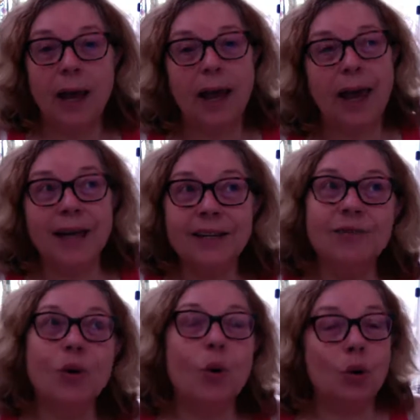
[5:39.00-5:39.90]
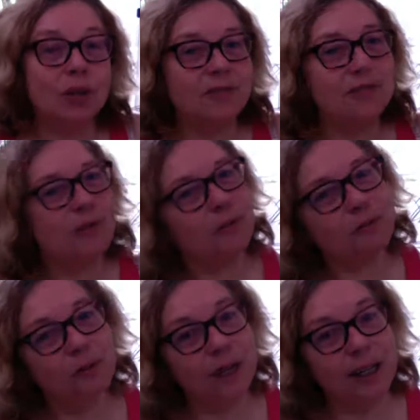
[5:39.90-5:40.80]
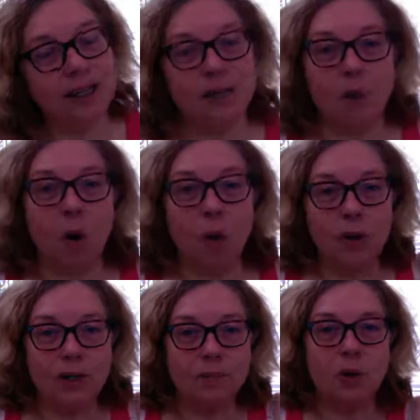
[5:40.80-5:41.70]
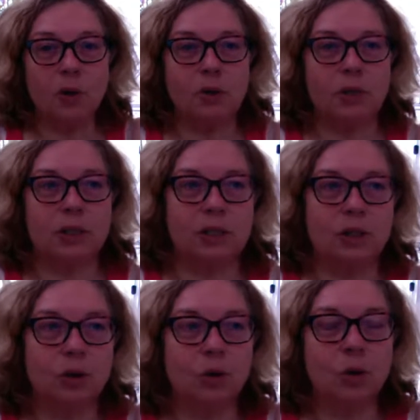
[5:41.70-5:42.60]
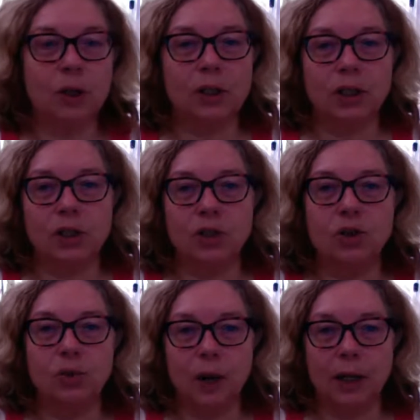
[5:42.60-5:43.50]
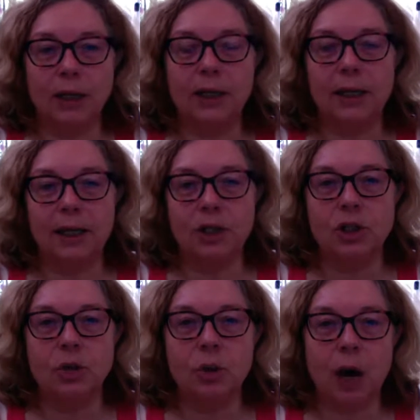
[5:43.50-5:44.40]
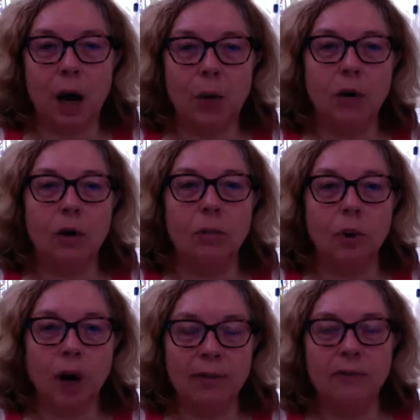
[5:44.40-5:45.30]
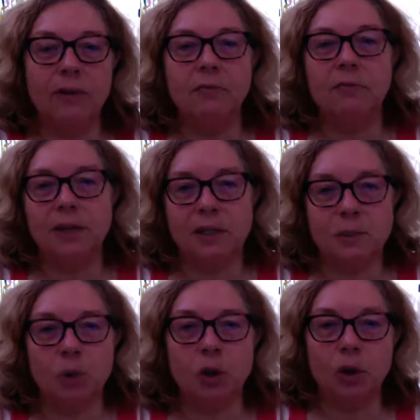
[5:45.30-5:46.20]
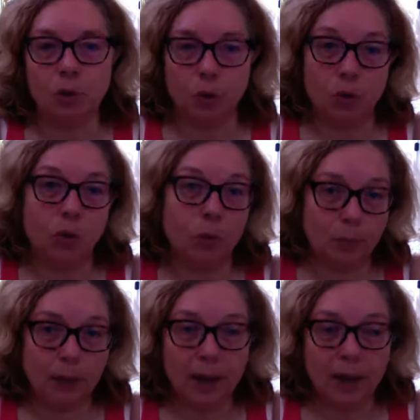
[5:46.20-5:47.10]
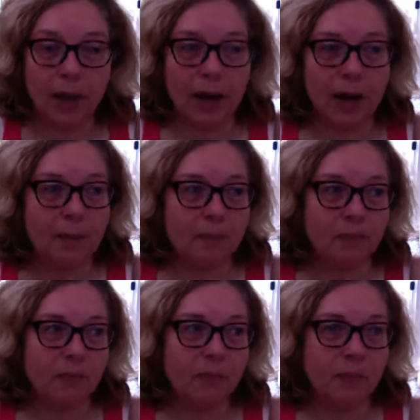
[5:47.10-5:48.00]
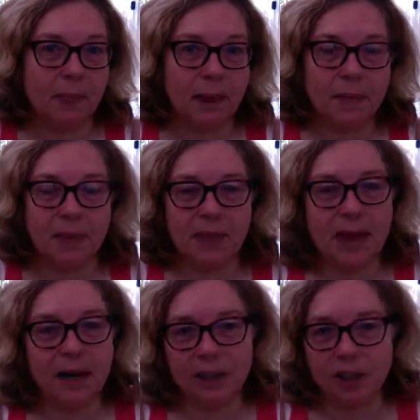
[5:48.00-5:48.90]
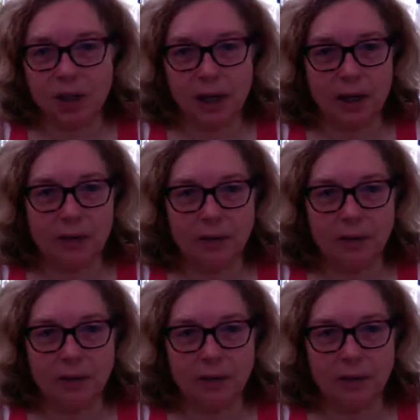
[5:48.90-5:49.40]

And of course, feel free to always post your questions directly into our private Facebook group. That I check,